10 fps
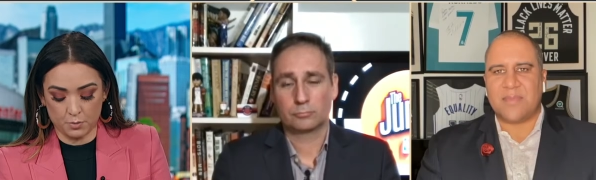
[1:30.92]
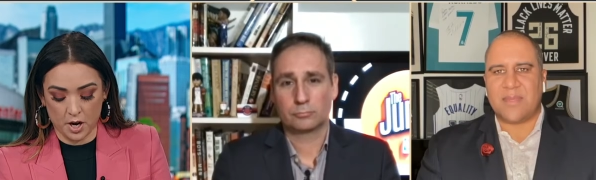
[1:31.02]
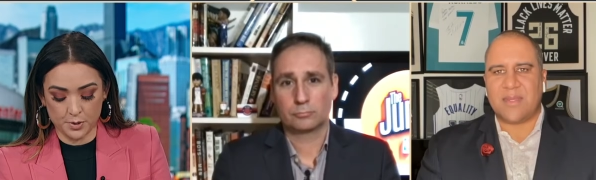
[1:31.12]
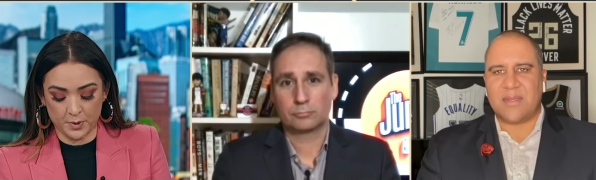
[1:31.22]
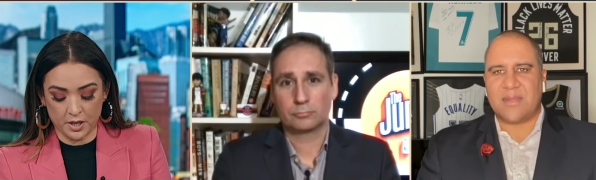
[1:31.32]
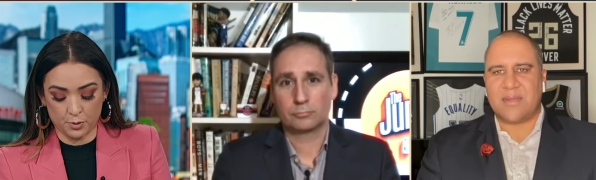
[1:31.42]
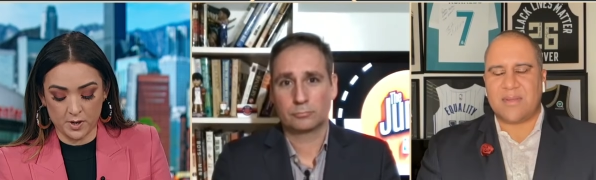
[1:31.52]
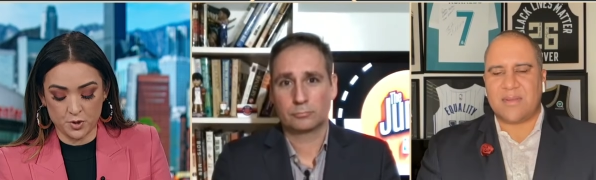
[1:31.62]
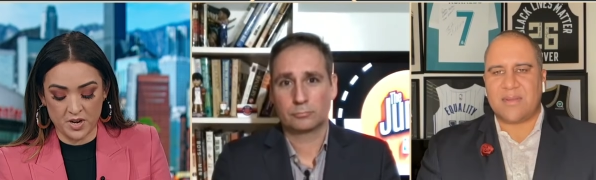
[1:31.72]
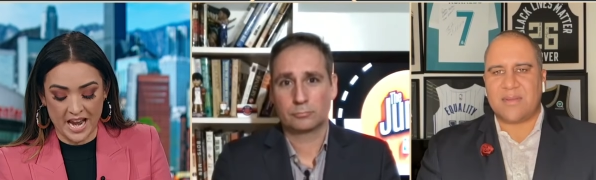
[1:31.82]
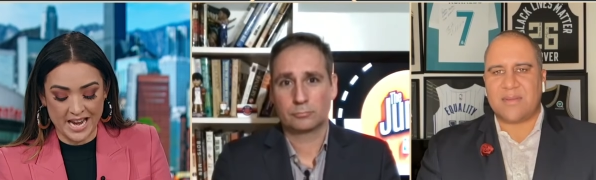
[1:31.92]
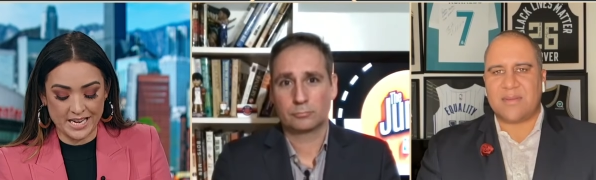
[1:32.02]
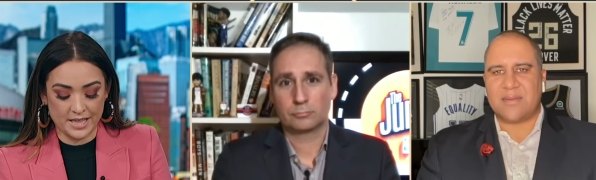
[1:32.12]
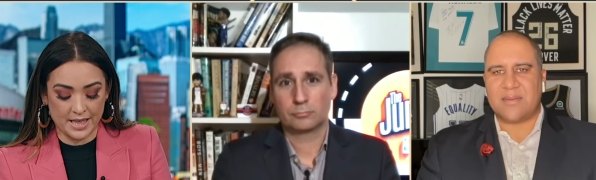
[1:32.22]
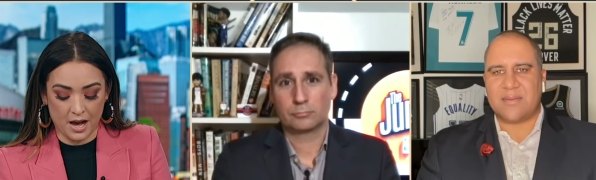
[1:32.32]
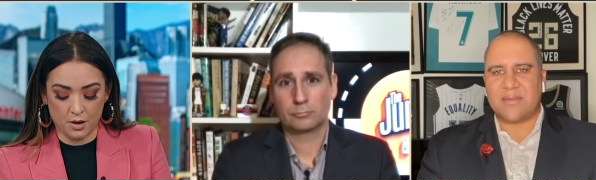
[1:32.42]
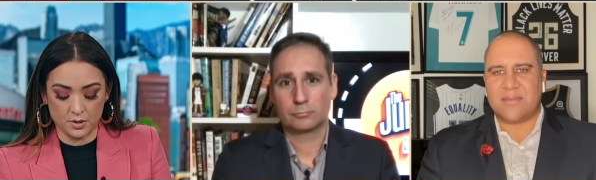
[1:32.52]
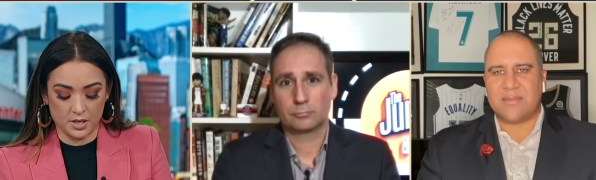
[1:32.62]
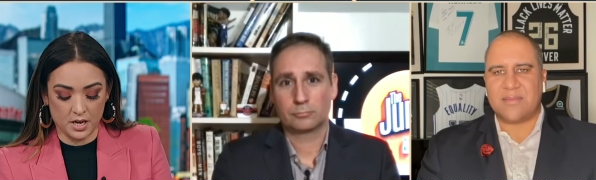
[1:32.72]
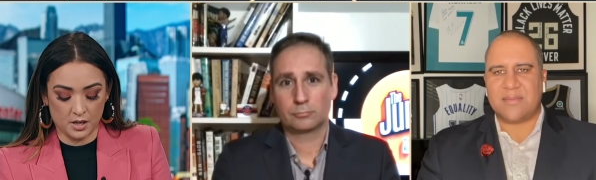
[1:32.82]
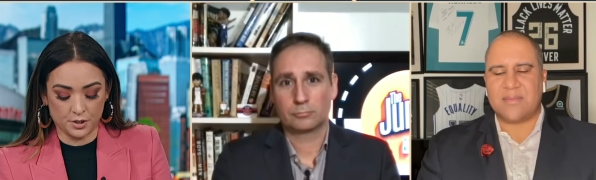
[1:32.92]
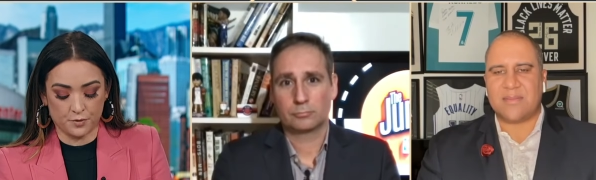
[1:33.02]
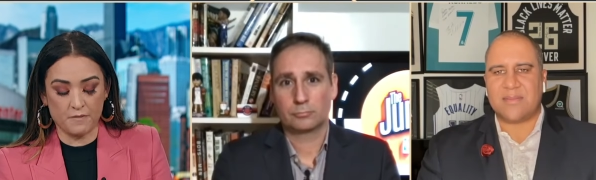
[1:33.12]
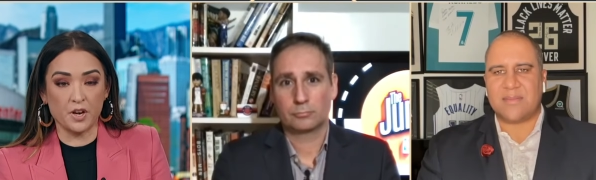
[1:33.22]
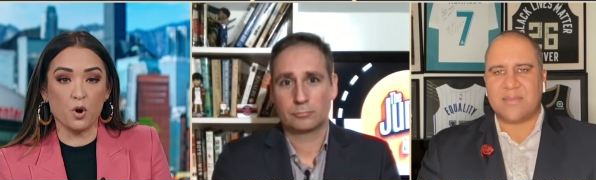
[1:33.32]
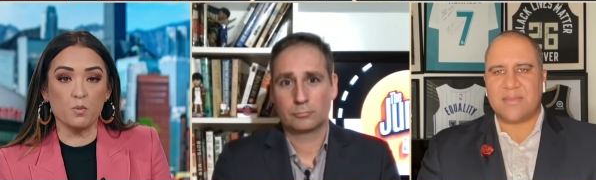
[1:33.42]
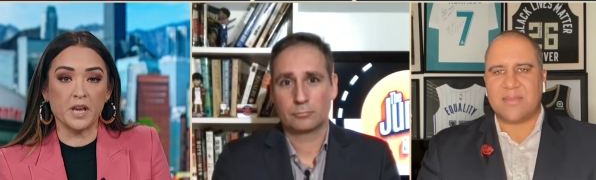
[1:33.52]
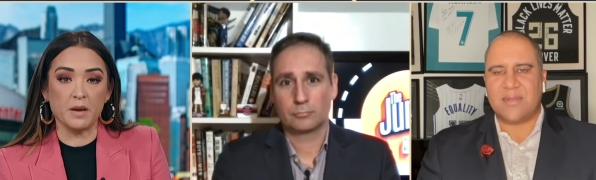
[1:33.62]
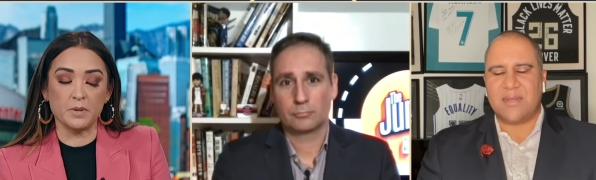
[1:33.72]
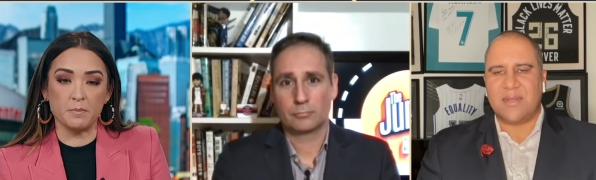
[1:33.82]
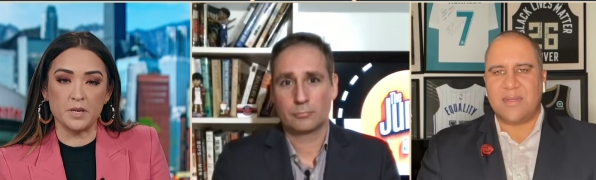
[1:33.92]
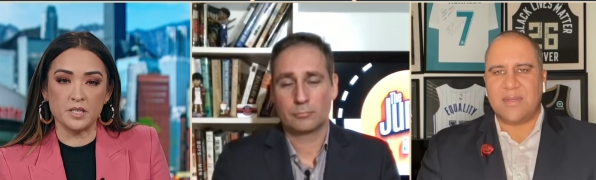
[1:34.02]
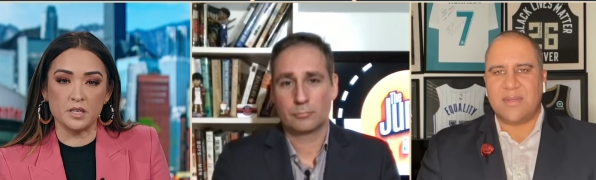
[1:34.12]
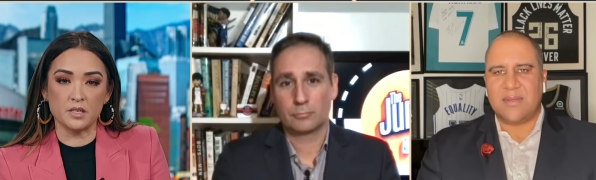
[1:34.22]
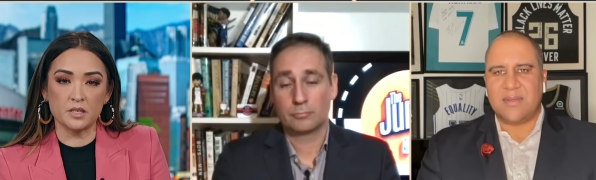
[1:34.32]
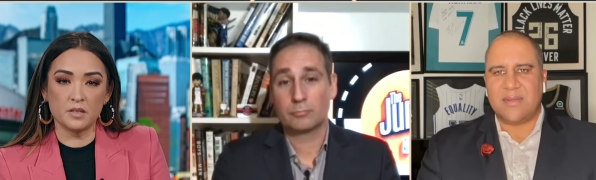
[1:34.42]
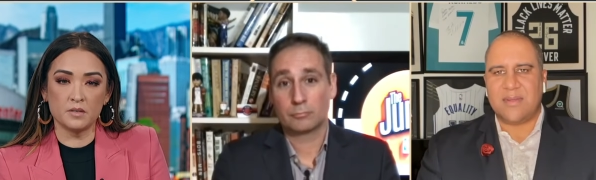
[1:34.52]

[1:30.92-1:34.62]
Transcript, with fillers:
Speaker 1: approximately $380,000 for every home game he misses.